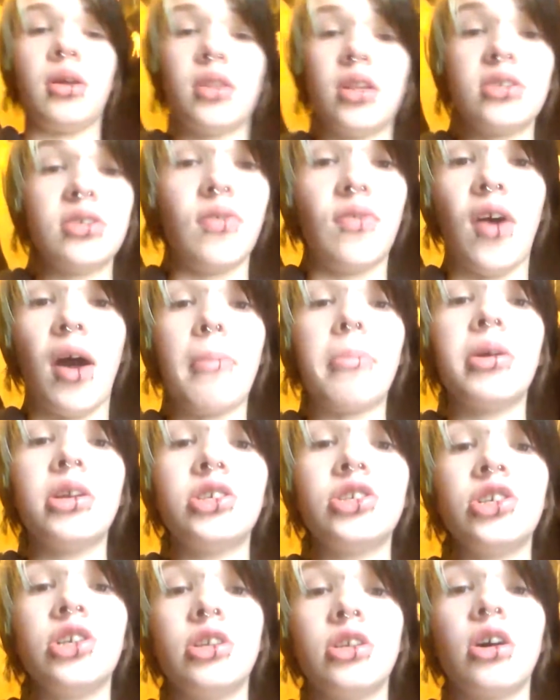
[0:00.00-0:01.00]
There's a fat
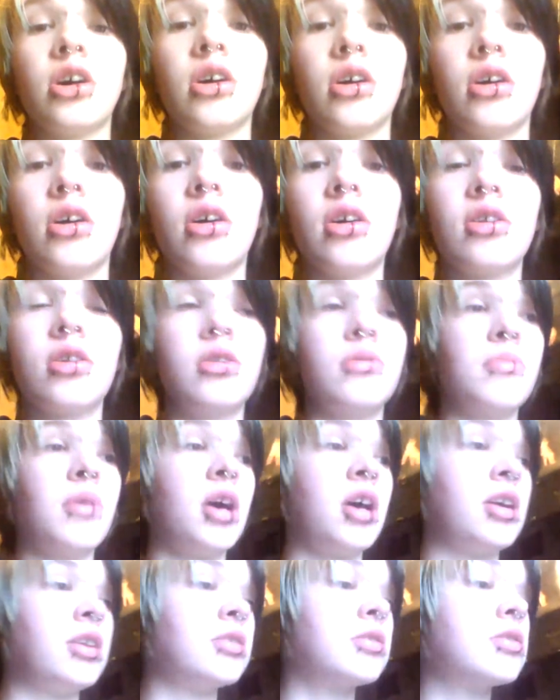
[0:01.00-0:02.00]
pigeon in our garden,
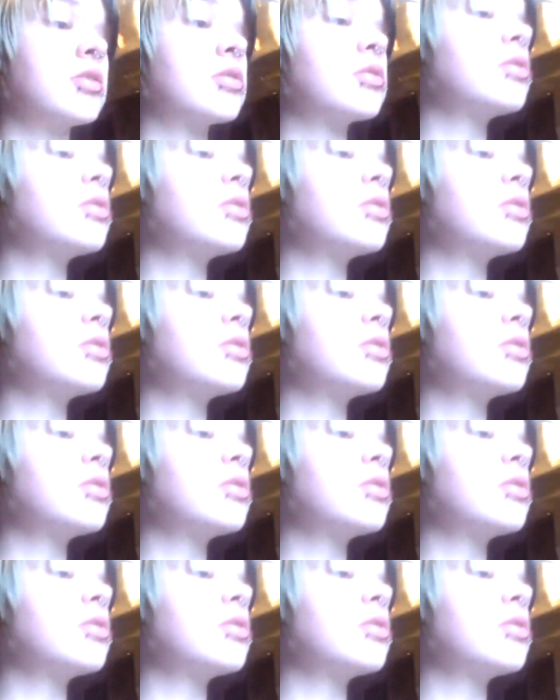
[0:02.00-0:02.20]
mates.